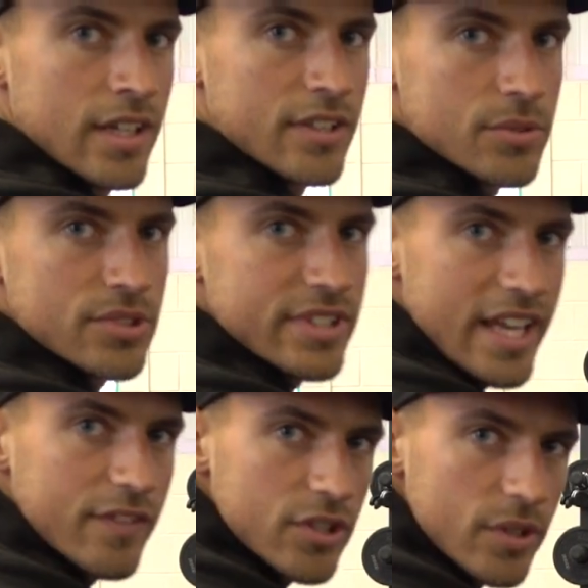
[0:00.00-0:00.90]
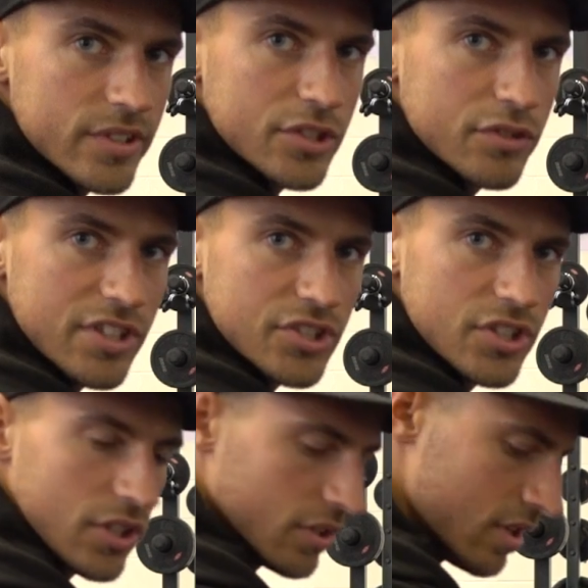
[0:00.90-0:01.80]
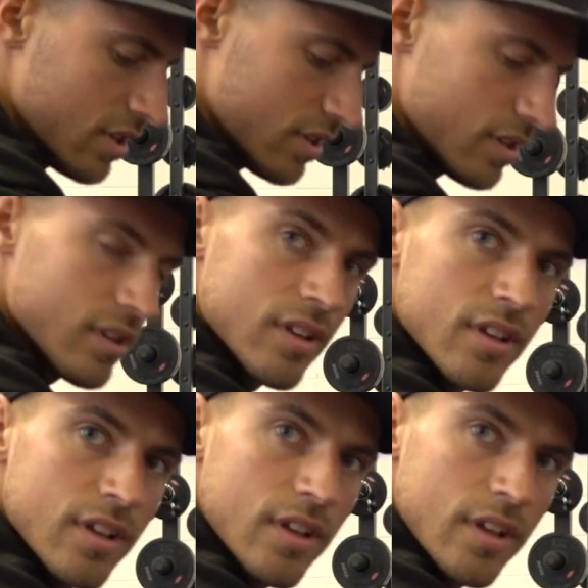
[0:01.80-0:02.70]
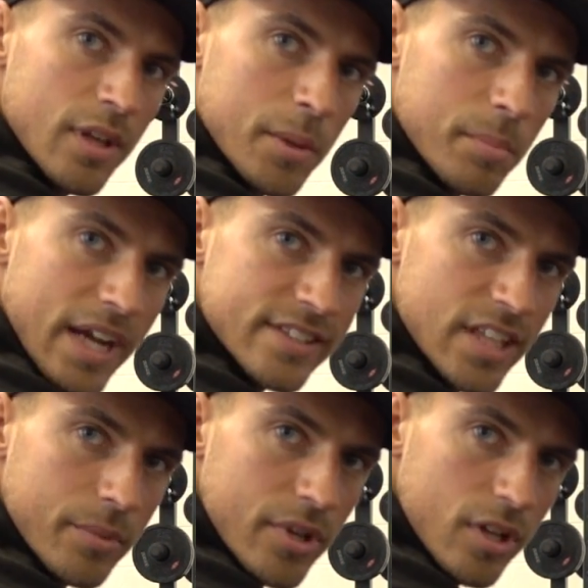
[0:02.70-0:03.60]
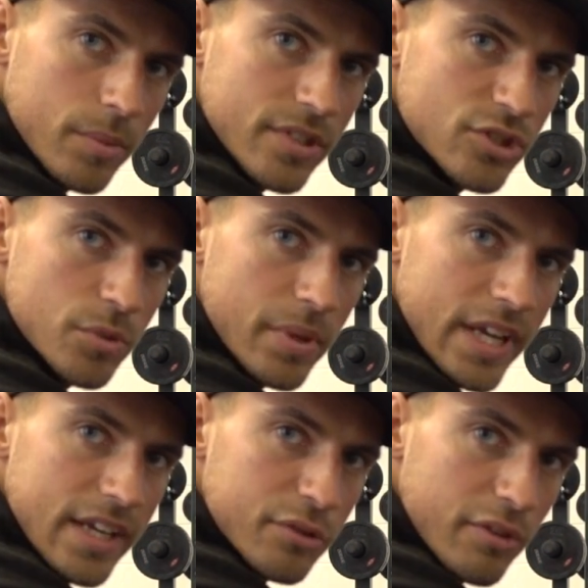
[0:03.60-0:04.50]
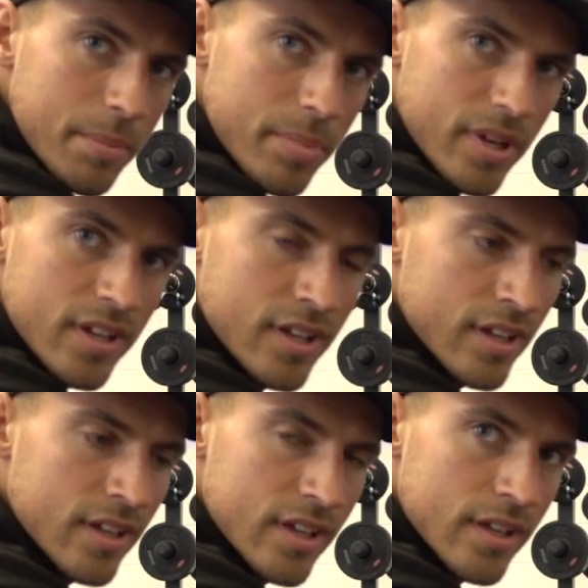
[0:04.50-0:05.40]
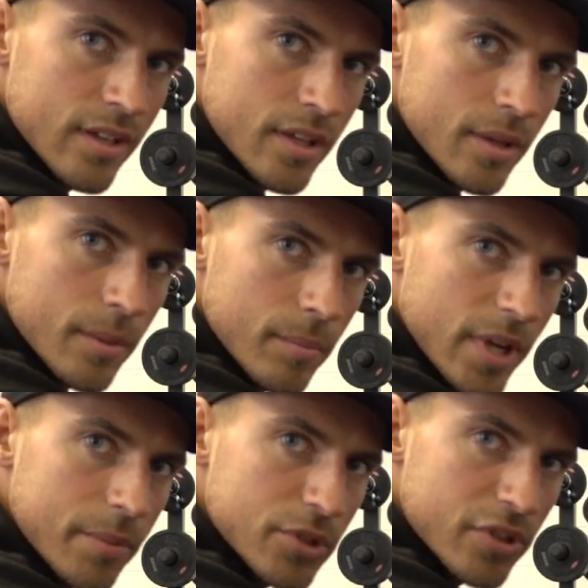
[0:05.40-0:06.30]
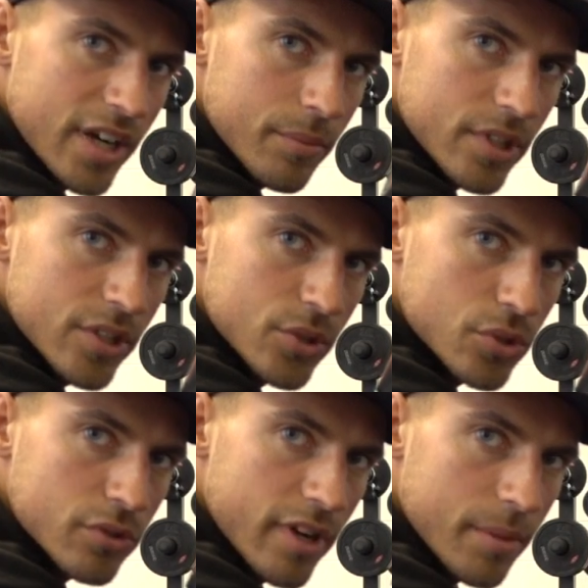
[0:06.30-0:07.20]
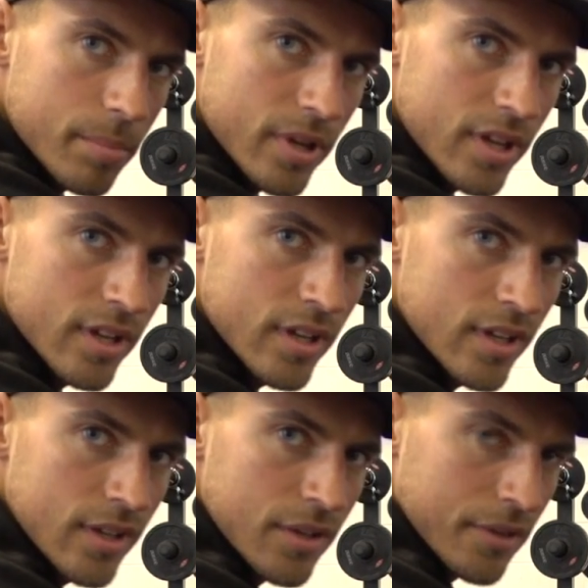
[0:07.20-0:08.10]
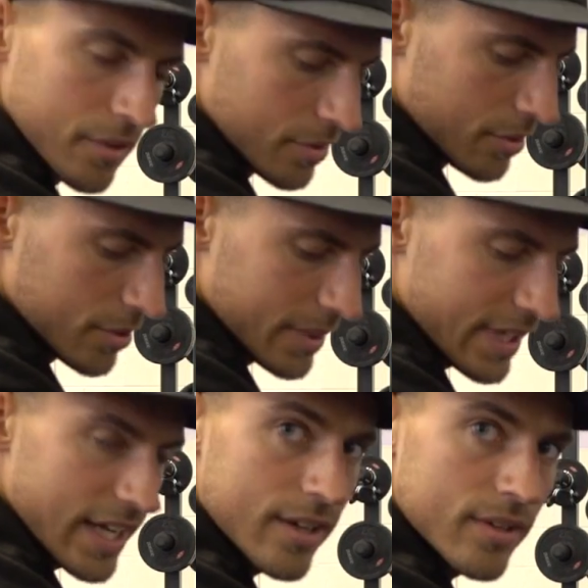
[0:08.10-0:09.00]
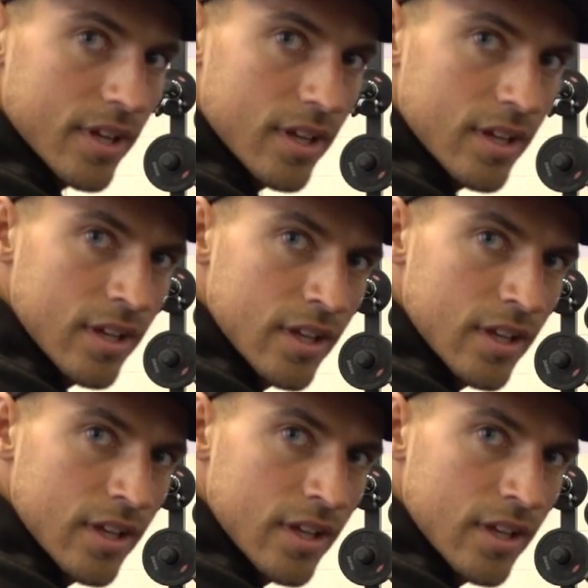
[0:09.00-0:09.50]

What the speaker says: So instead of doing your traditional bicep curl with a supinated grip, maybe try it with a neutral grip. All the way down,